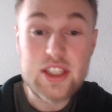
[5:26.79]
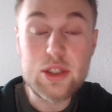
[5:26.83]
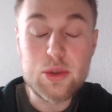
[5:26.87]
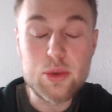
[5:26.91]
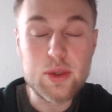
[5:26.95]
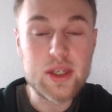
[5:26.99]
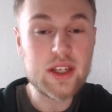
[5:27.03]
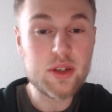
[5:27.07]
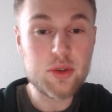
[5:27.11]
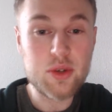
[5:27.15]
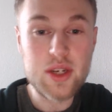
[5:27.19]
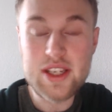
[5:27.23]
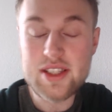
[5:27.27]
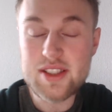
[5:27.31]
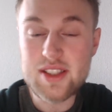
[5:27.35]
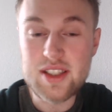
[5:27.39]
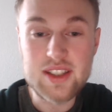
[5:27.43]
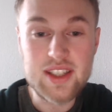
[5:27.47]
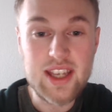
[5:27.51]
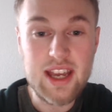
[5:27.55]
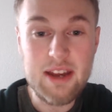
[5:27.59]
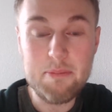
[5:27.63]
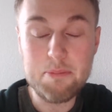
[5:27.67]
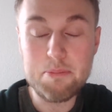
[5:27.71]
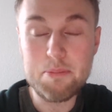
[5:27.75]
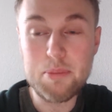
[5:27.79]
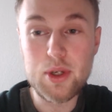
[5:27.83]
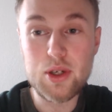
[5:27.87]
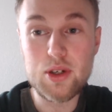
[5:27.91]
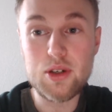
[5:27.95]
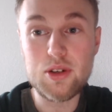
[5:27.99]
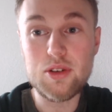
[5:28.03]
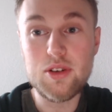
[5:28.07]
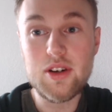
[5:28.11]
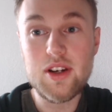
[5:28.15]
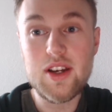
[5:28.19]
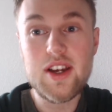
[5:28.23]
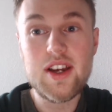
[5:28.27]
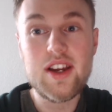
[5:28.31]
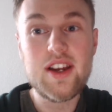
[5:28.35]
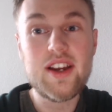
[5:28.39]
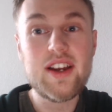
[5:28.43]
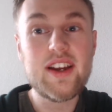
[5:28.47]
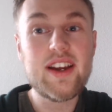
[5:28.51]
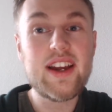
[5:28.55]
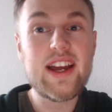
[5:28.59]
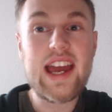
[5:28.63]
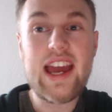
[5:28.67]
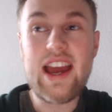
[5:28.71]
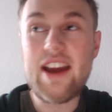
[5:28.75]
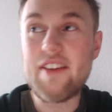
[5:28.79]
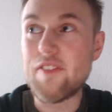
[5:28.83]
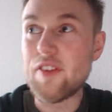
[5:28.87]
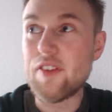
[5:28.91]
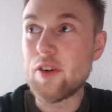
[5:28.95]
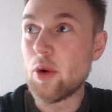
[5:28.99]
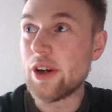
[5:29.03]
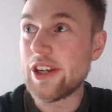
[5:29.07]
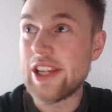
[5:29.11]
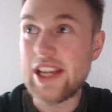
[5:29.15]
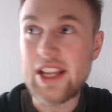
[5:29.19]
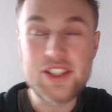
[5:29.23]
You increase the tempo, everyone